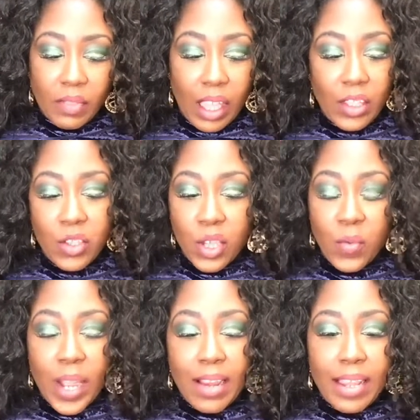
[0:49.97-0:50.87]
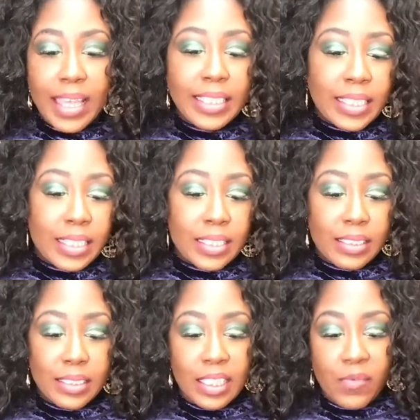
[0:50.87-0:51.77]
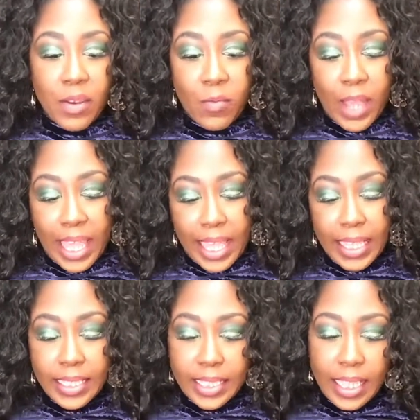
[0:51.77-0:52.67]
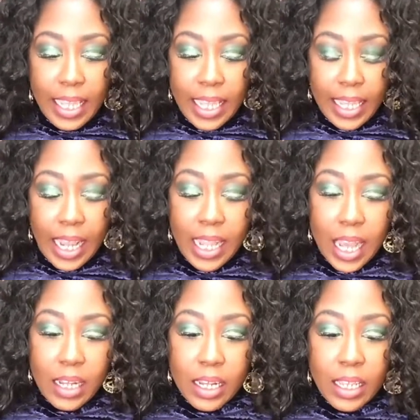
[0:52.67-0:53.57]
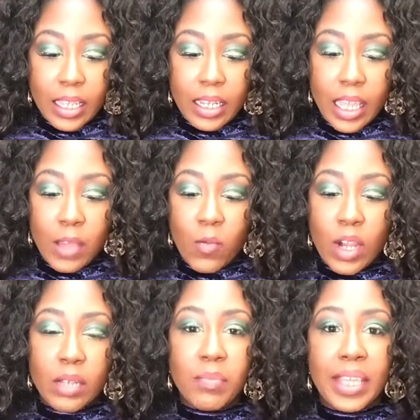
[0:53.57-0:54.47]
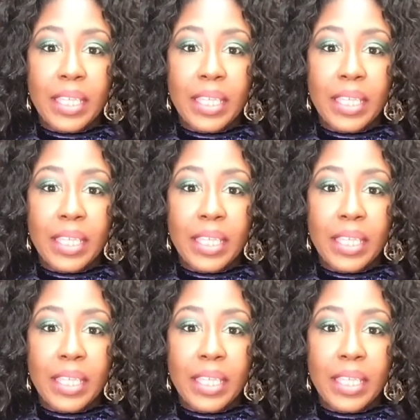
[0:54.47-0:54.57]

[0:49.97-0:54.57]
You can wear it different ways, and I got it in a 1B.